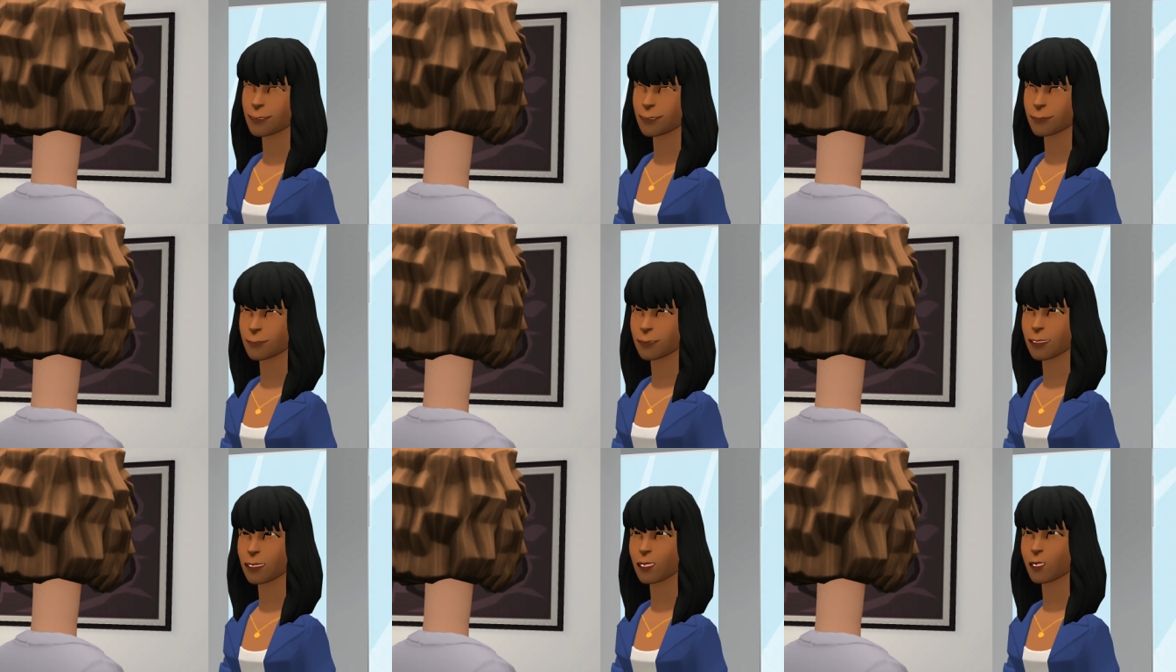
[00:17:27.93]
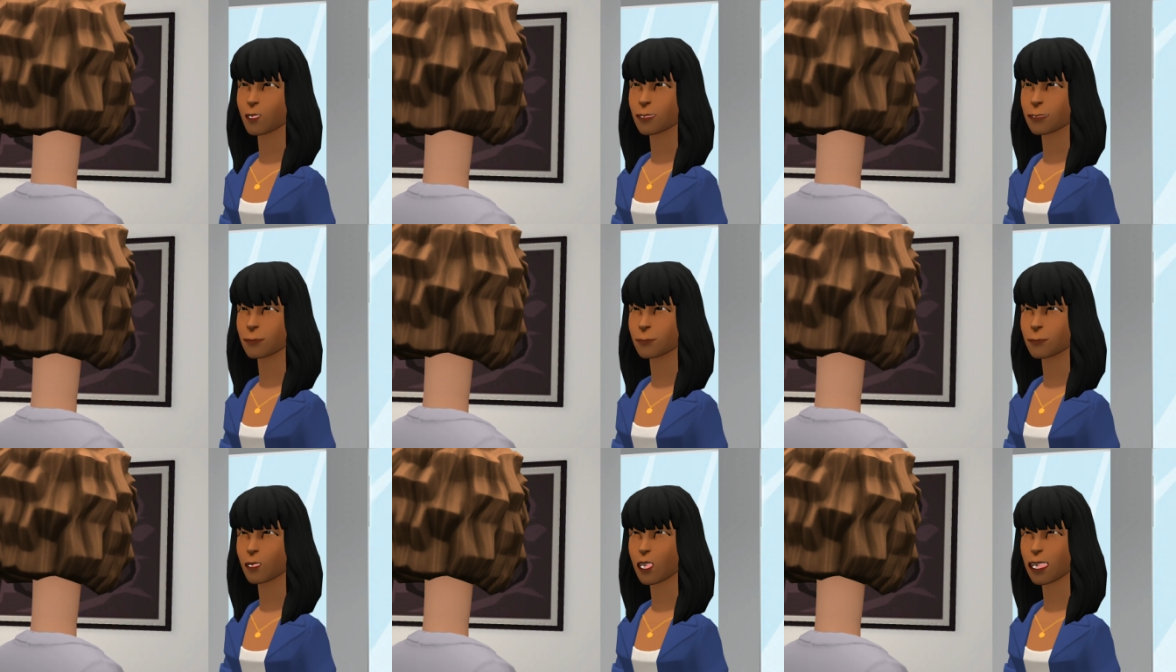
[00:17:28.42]
So,
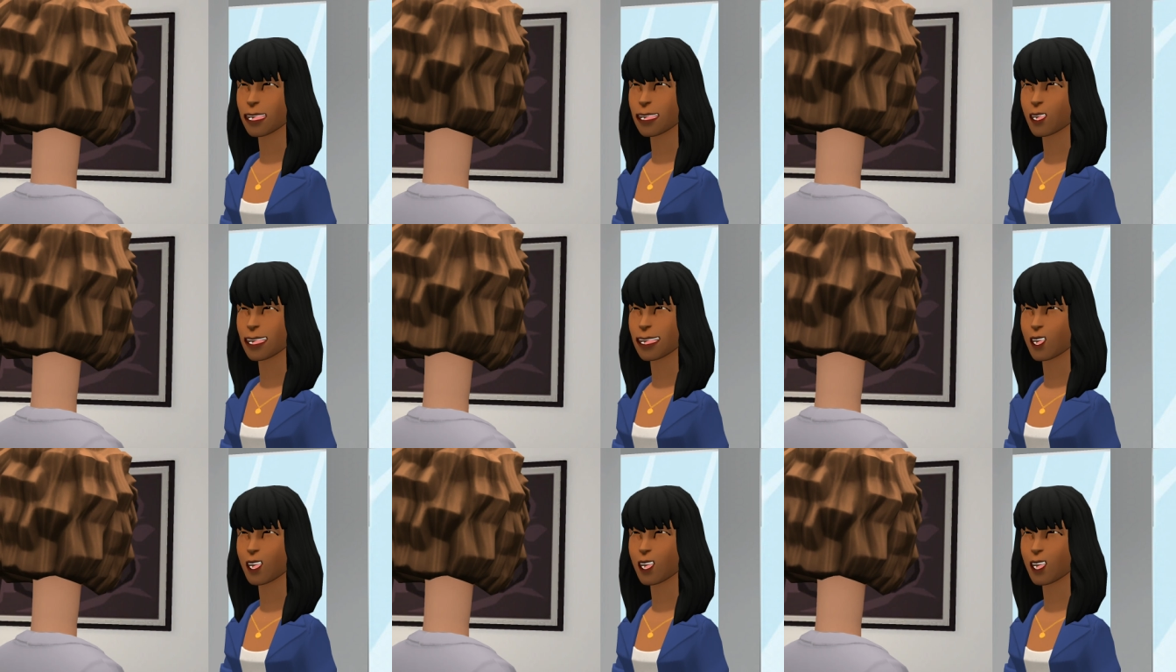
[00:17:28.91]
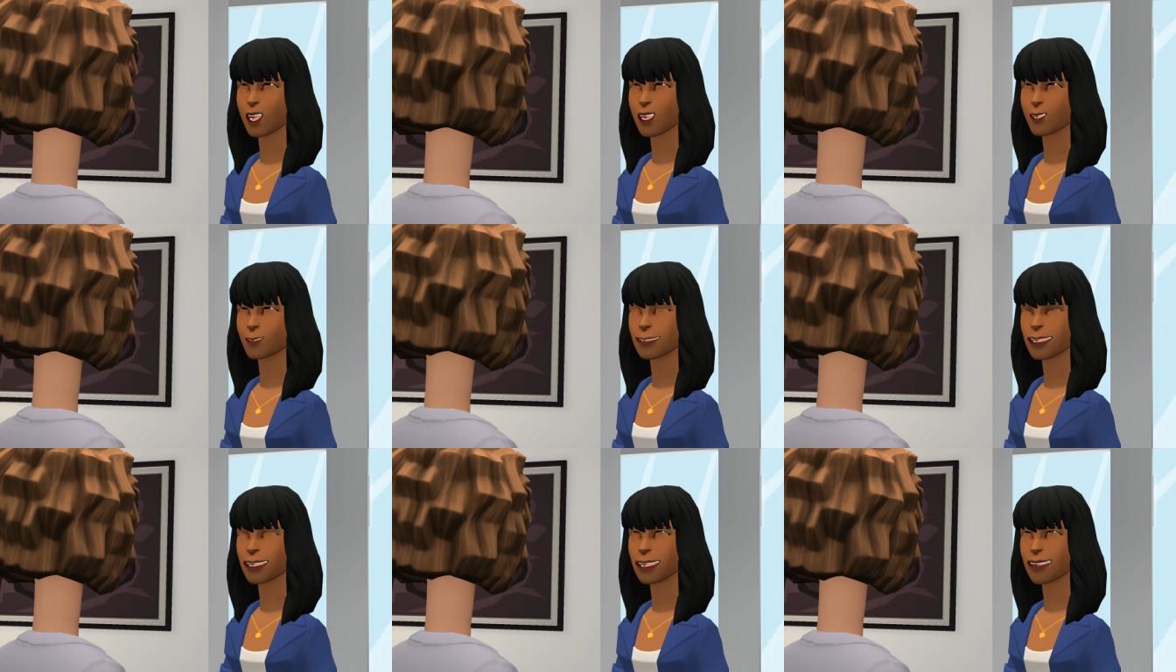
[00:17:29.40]
what do you want
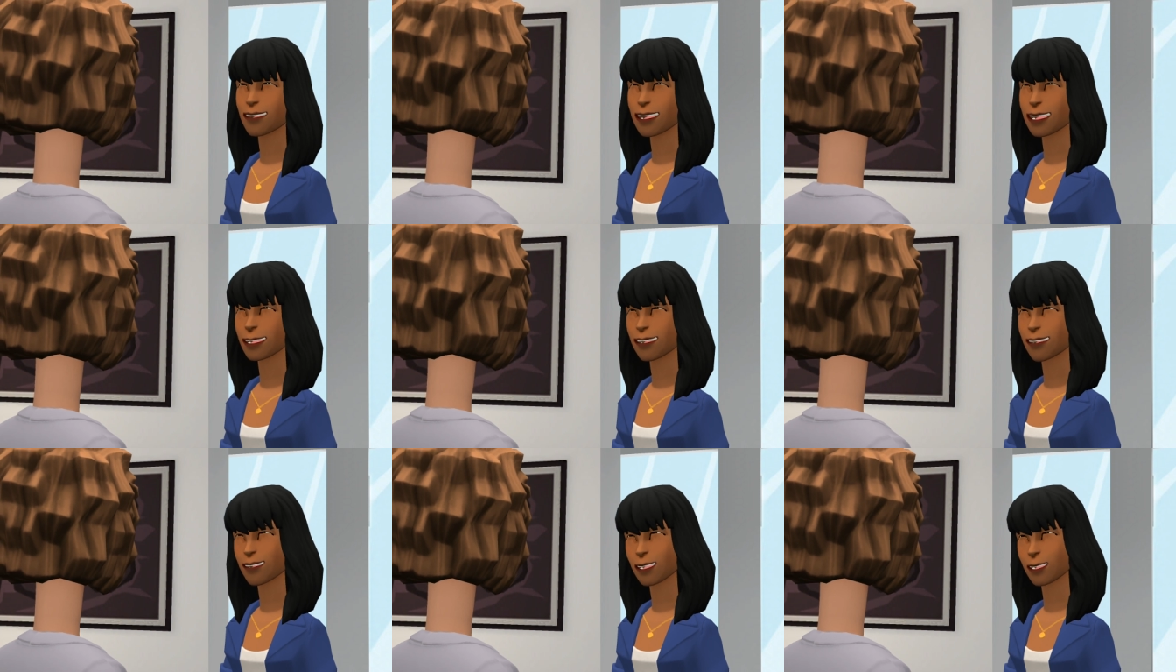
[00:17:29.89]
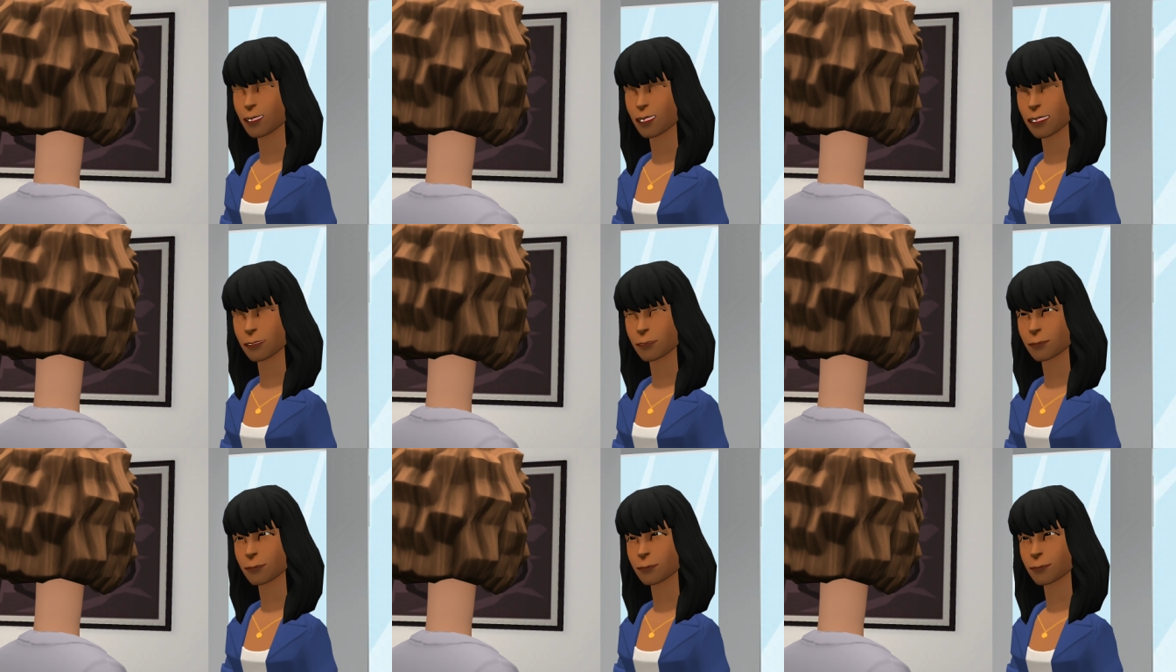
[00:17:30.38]
to manifest
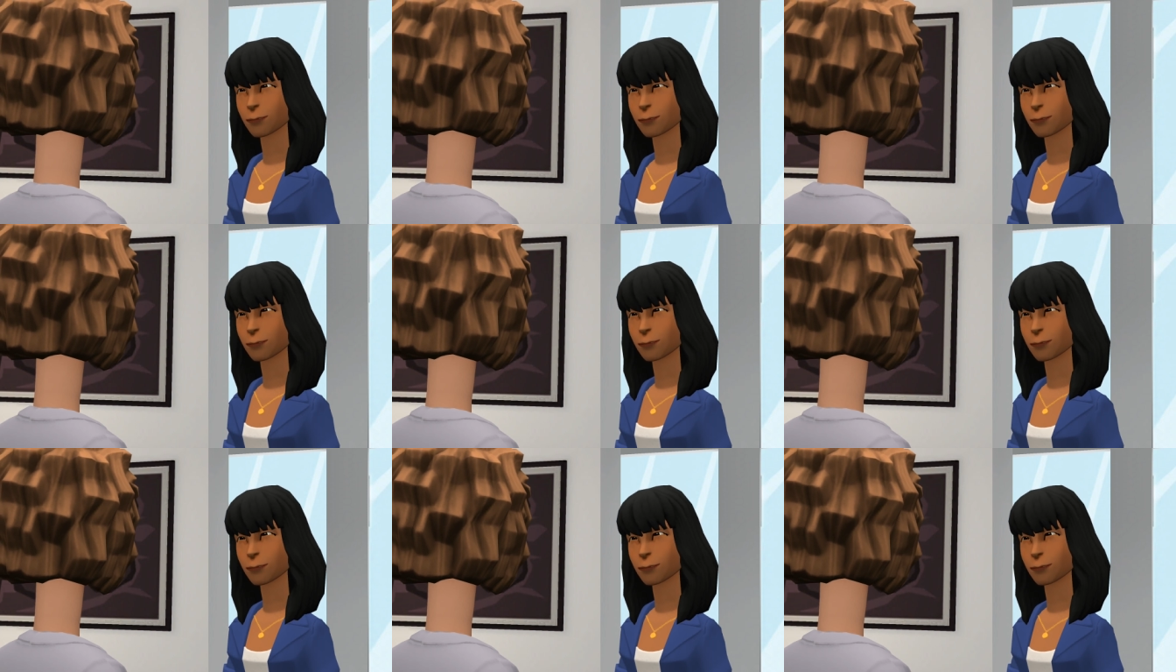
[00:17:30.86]
first?